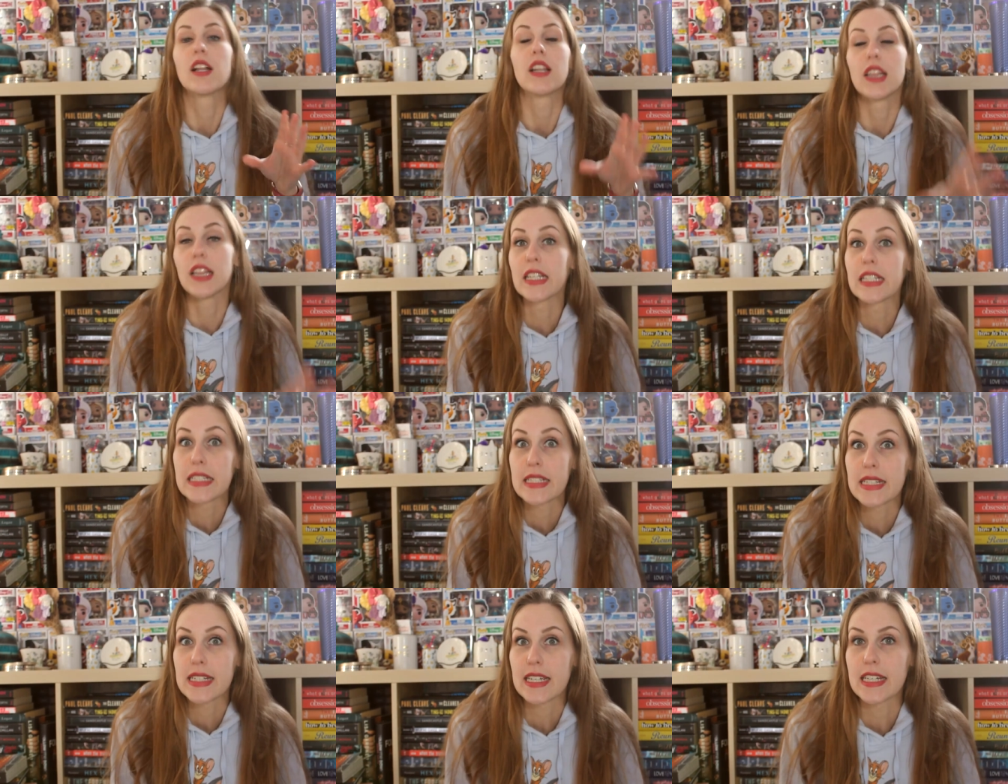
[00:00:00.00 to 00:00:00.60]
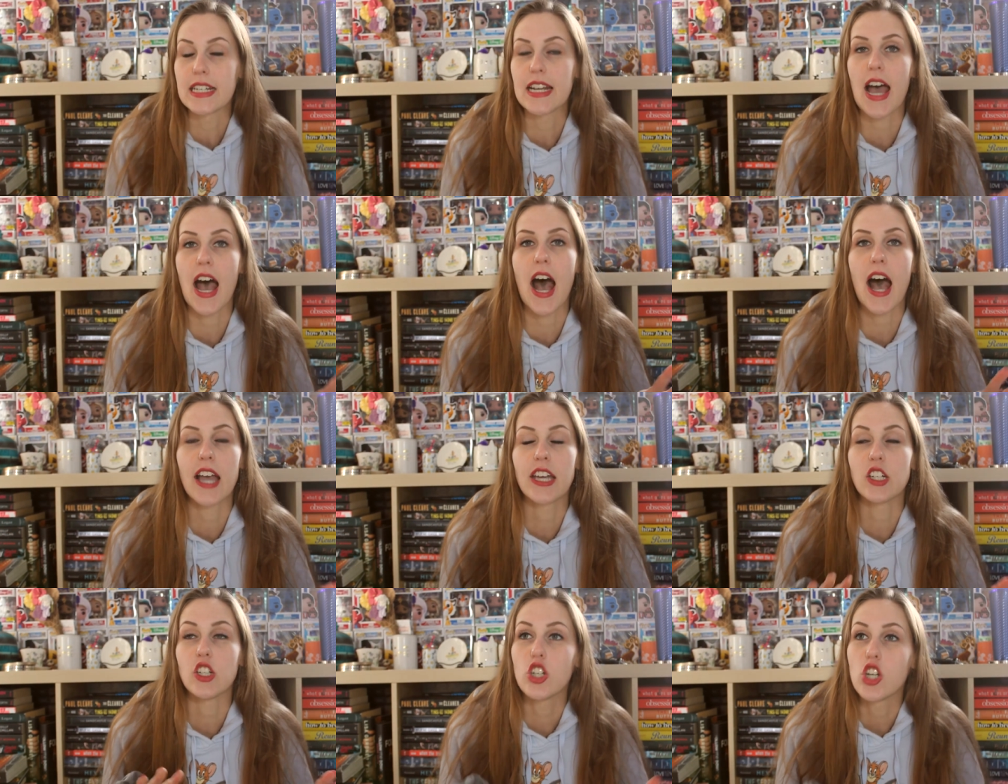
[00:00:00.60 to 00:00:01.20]
Listen,
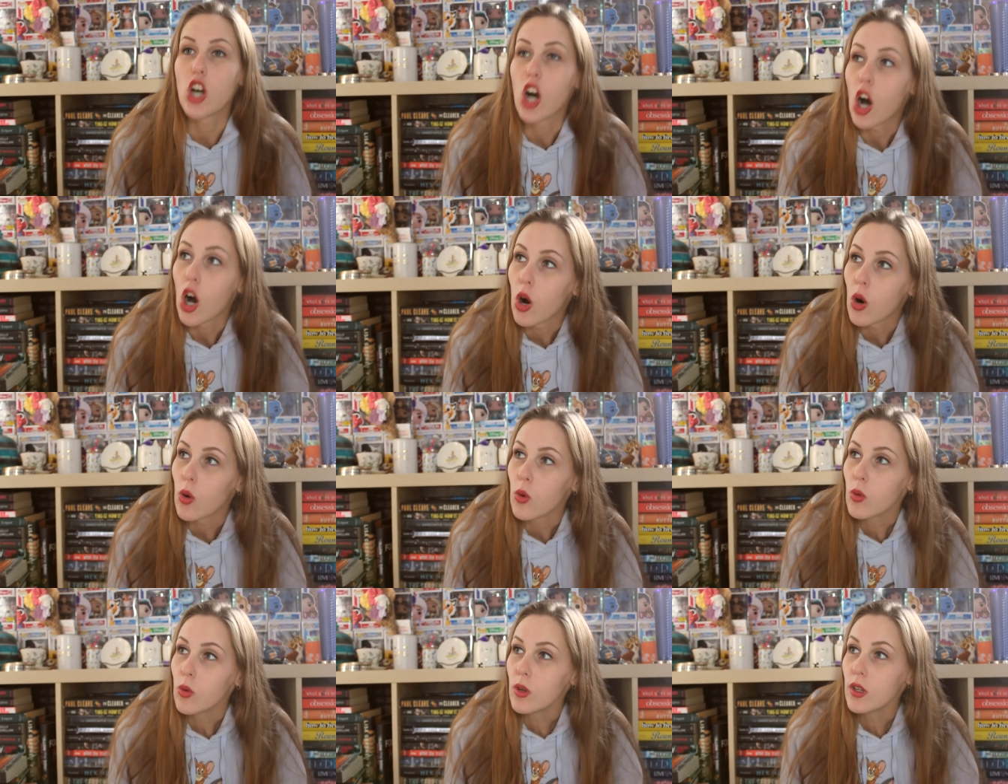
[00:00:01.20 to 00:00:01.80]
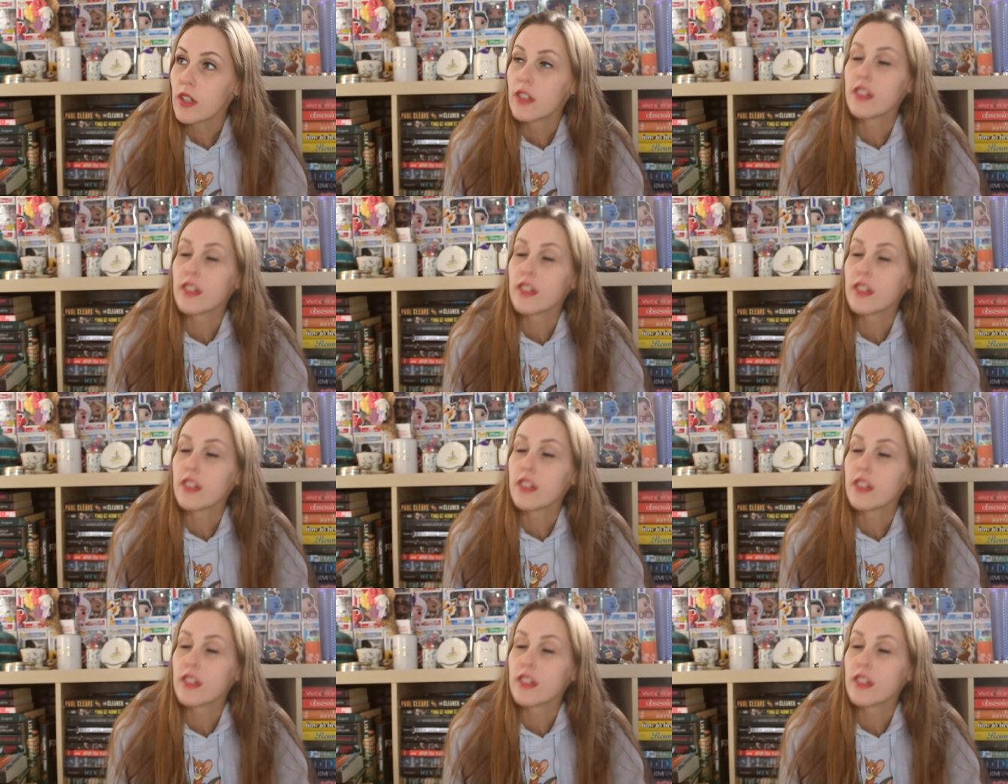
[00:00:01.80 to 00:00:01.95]
I know